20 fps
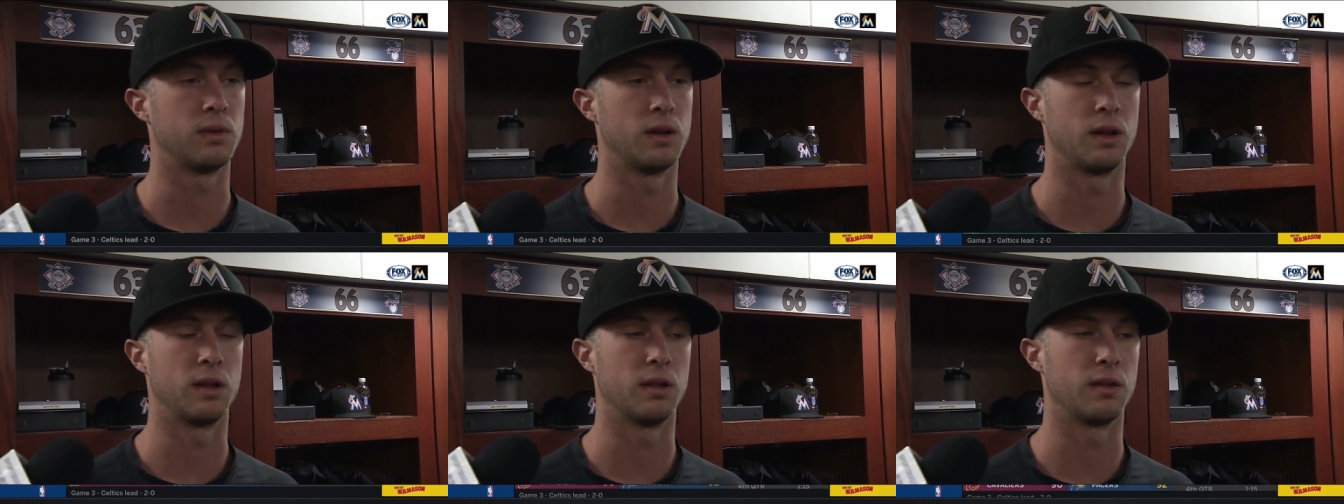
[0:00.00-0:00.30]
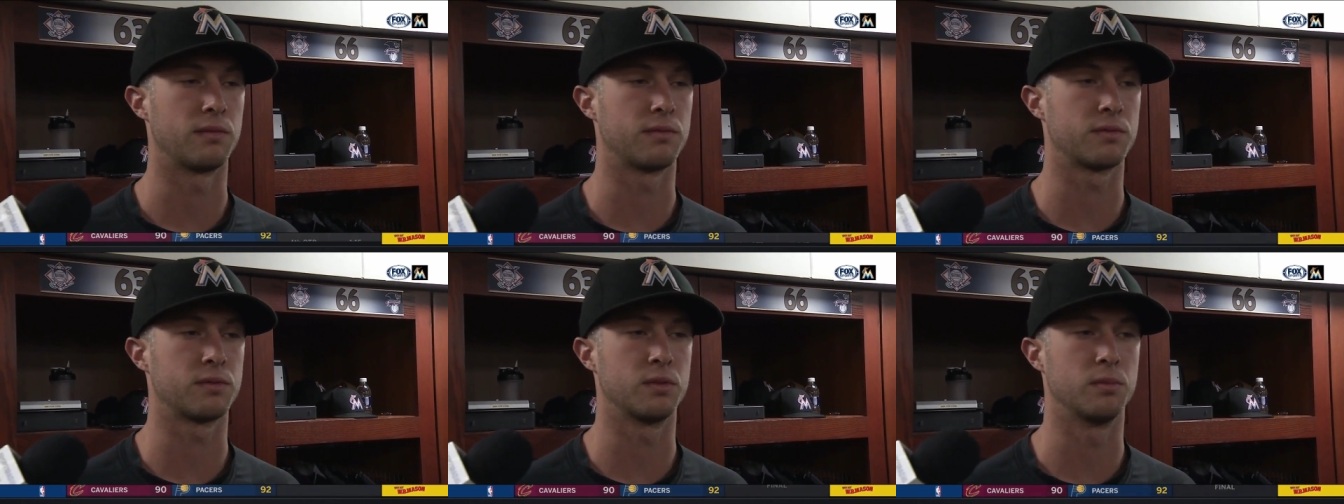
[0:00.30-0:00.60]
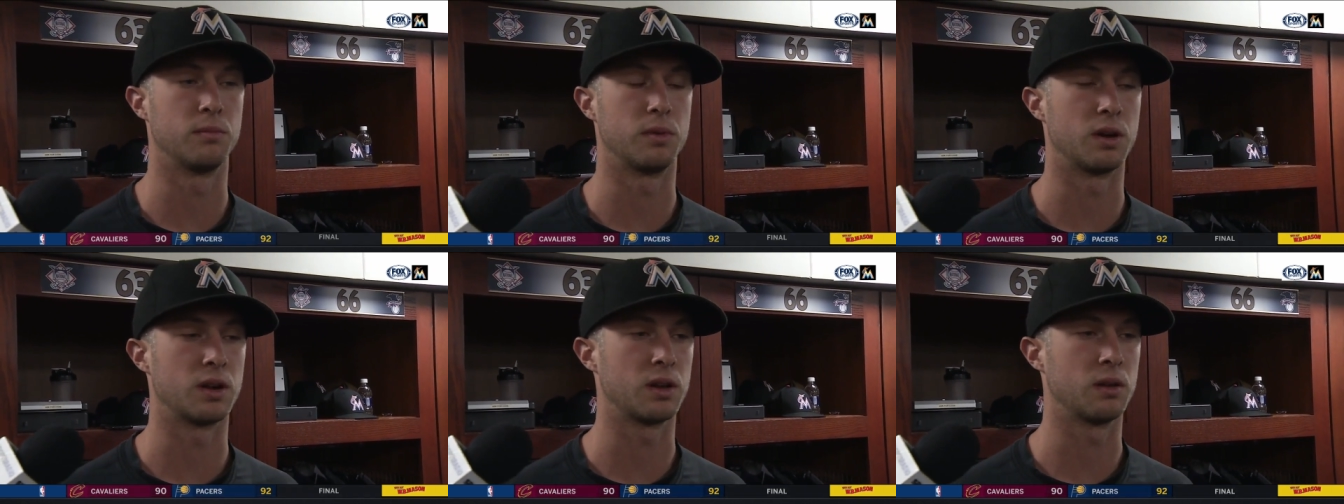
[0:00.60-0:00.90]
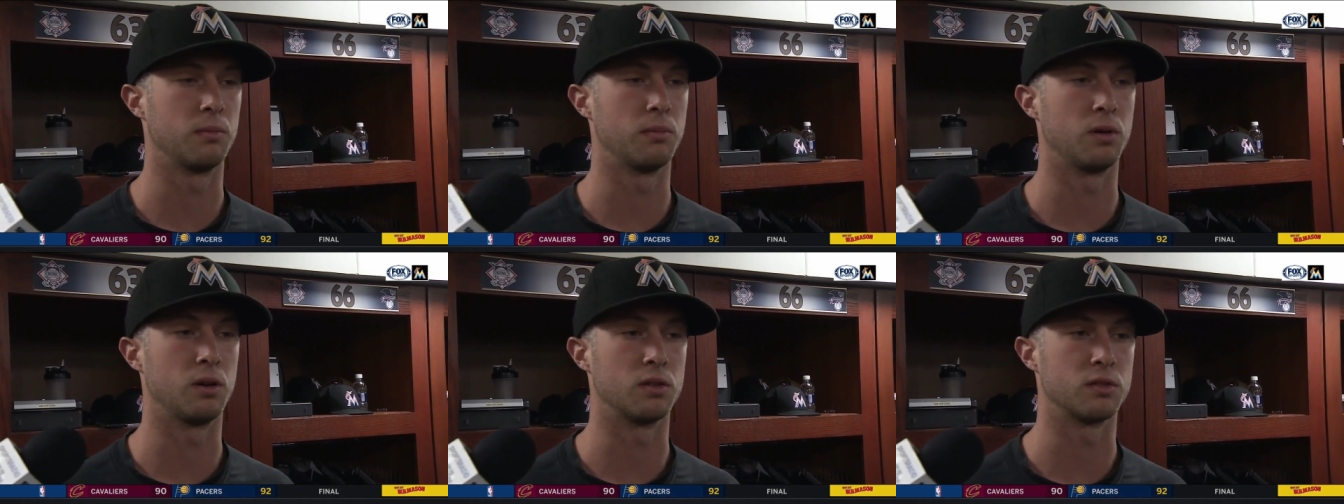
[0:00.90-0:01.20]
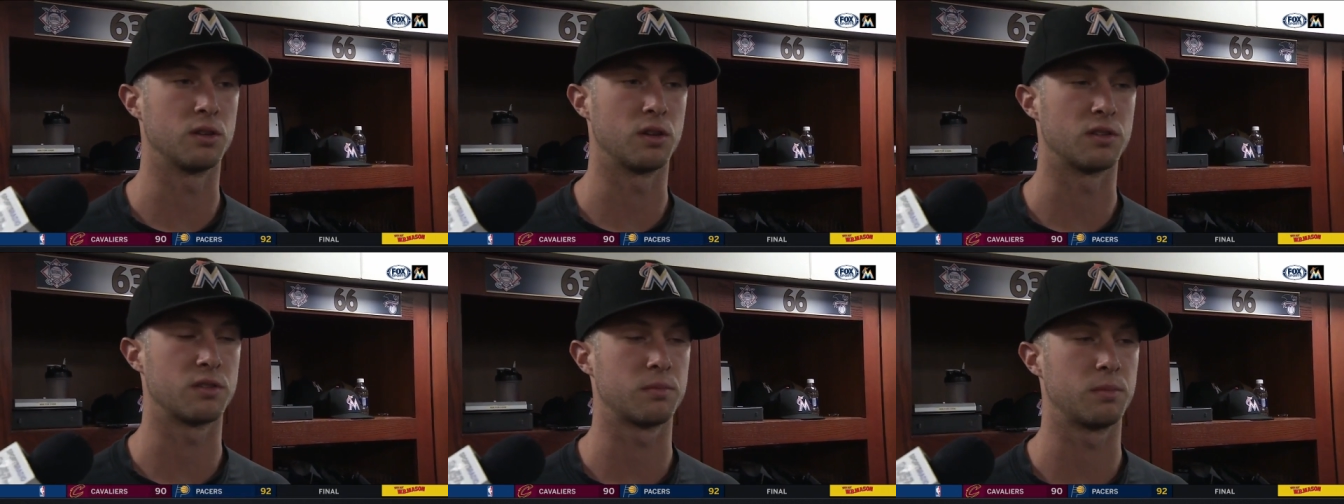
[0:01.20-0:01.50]
I left some breaking
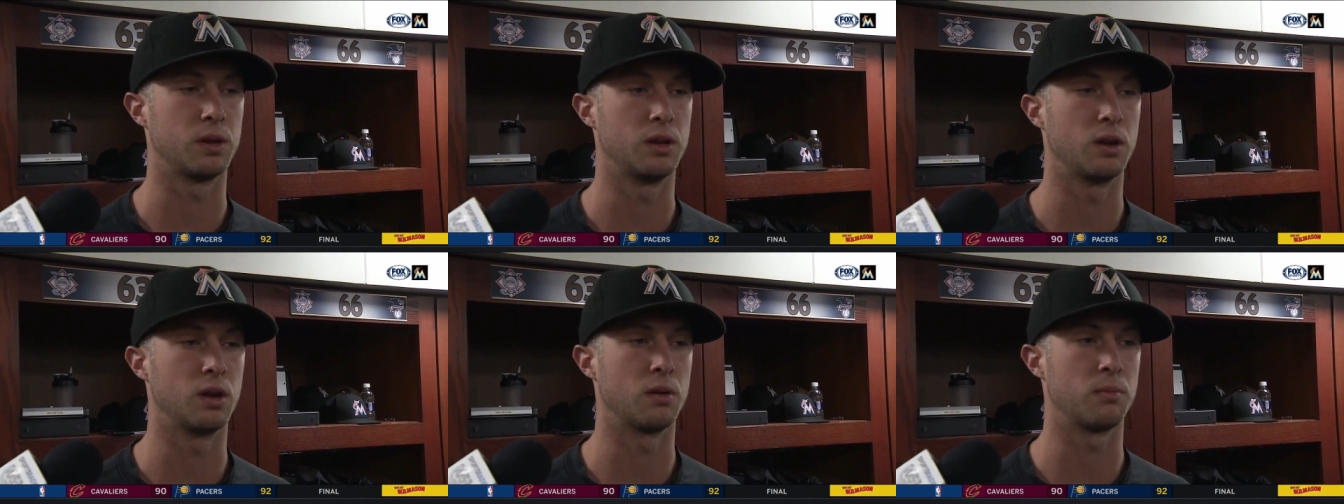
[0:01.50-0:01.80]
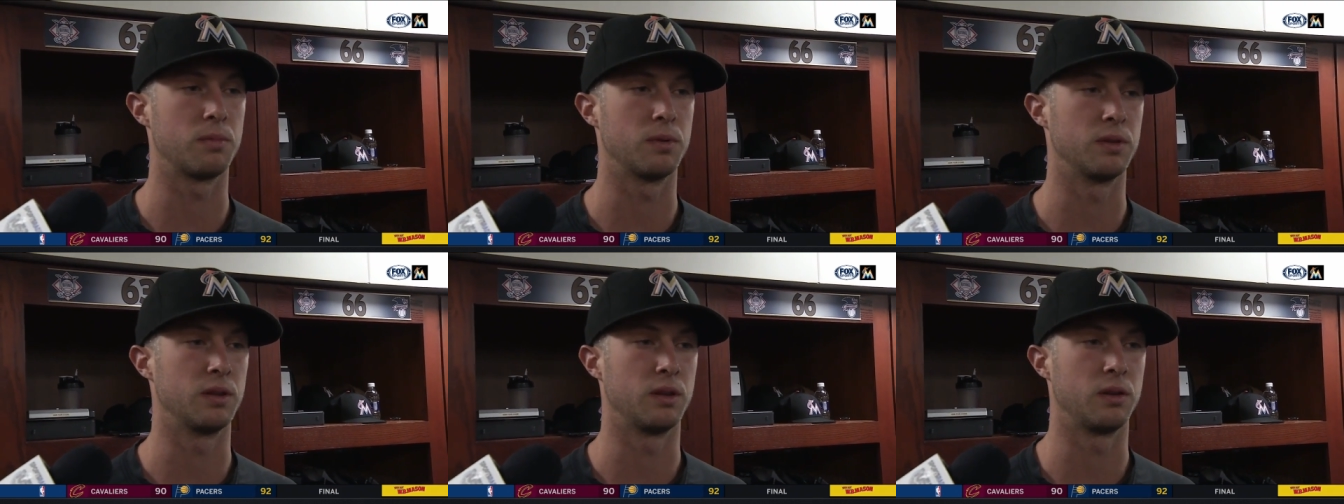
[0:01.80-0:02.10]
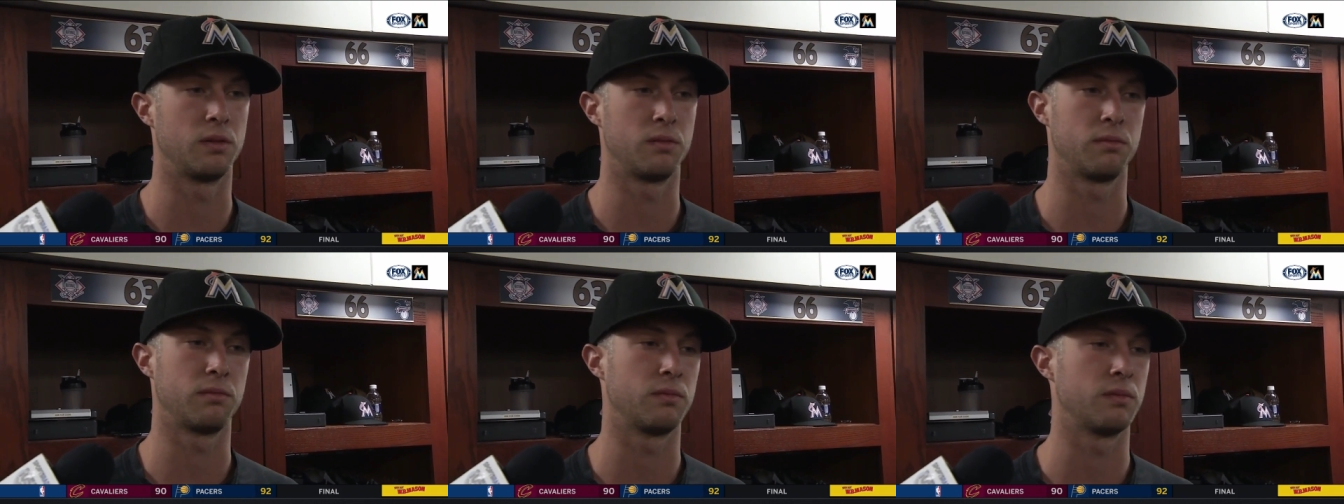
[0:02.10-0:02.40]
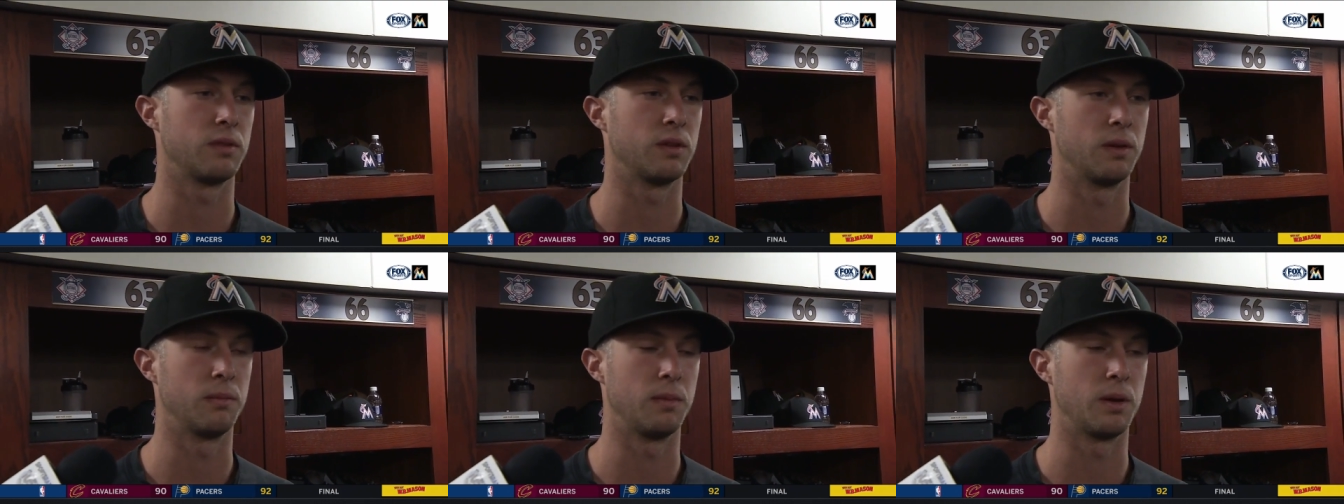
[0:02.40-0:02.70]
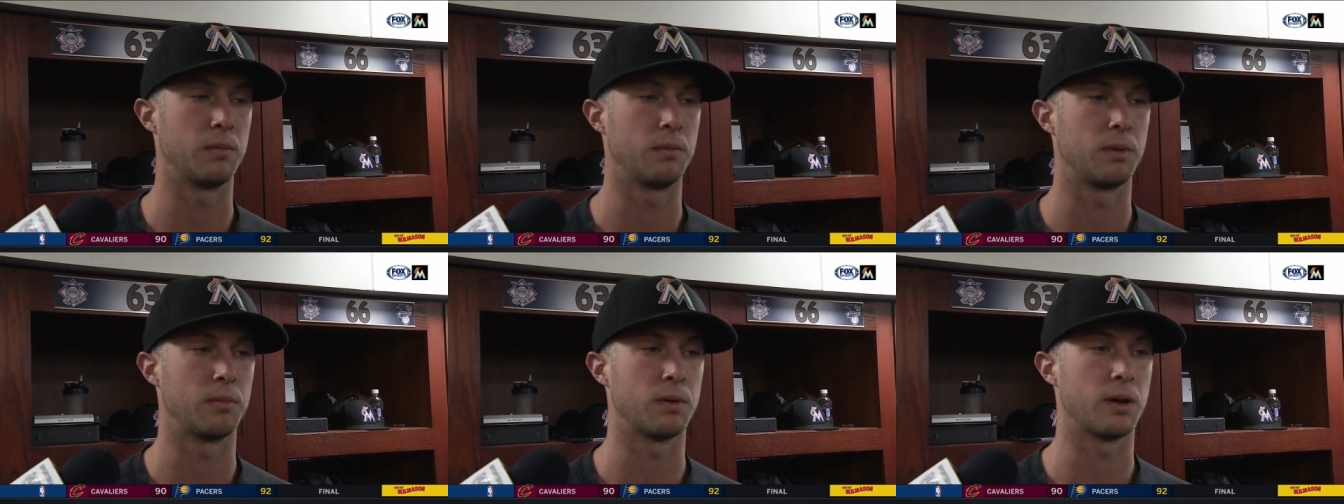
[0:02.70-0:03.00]
balls off speed up, and they they
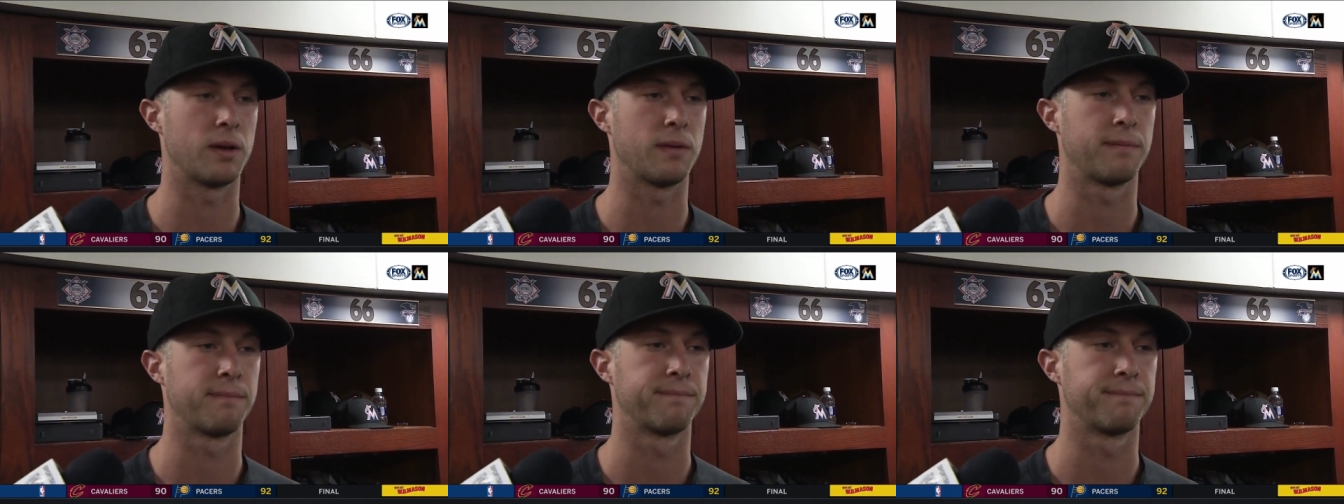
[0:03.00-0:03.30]
made me pay.